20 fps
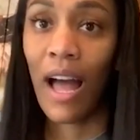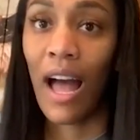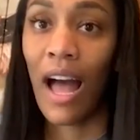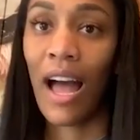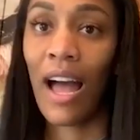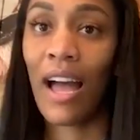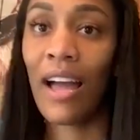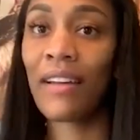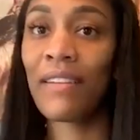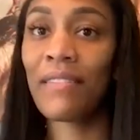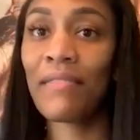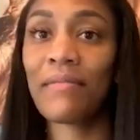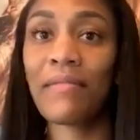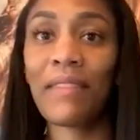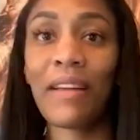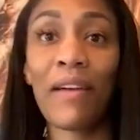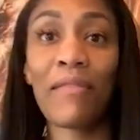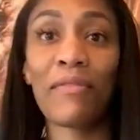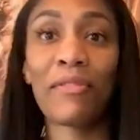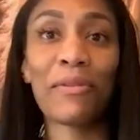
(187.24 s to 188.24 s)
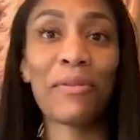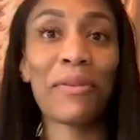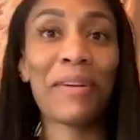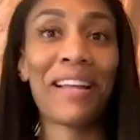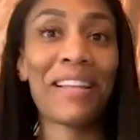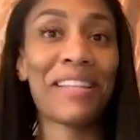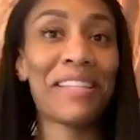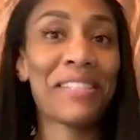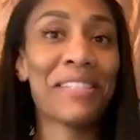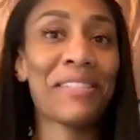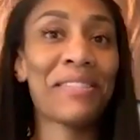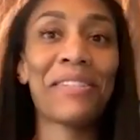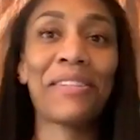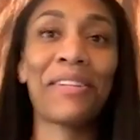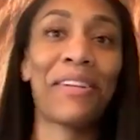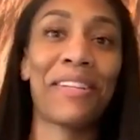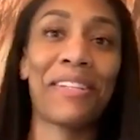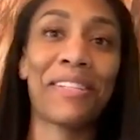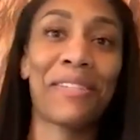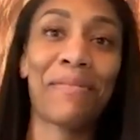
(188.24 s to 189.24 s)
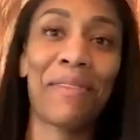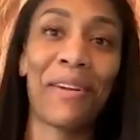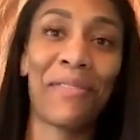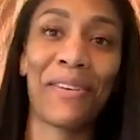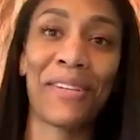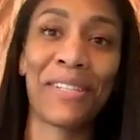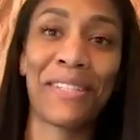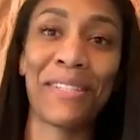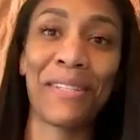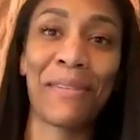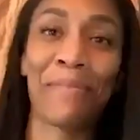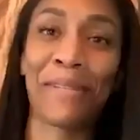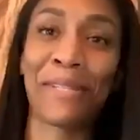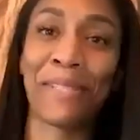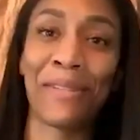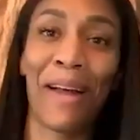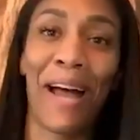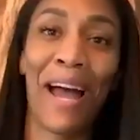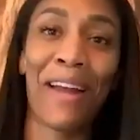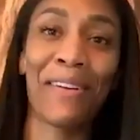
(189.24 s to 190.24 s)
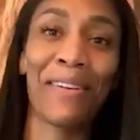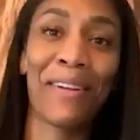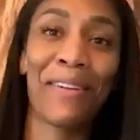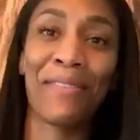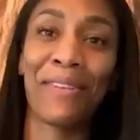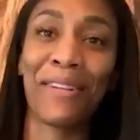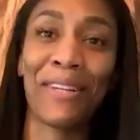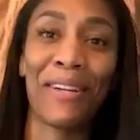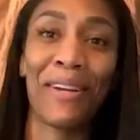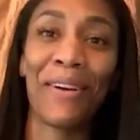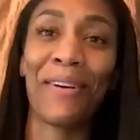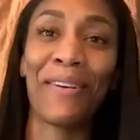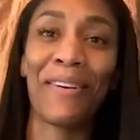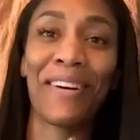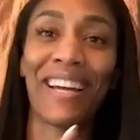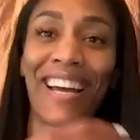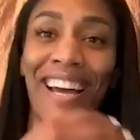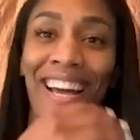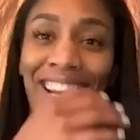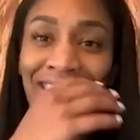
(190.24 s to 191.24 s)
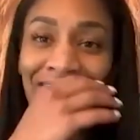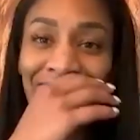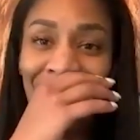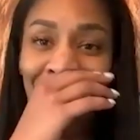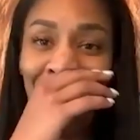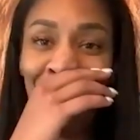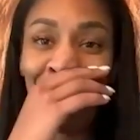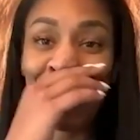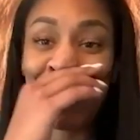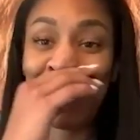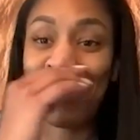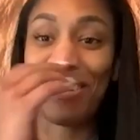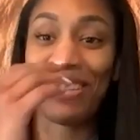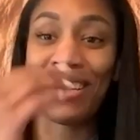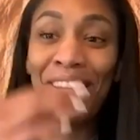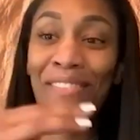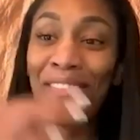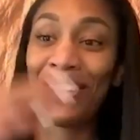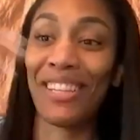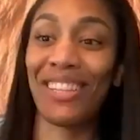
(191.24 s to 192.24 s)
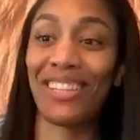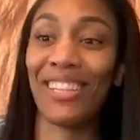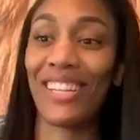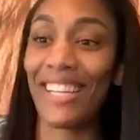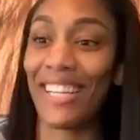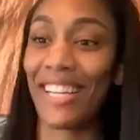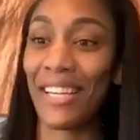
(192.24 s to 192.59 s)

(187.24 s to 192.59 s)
I have no, at this, you know, this is my first Olympics, so I don't even know kind of how it's going to even look.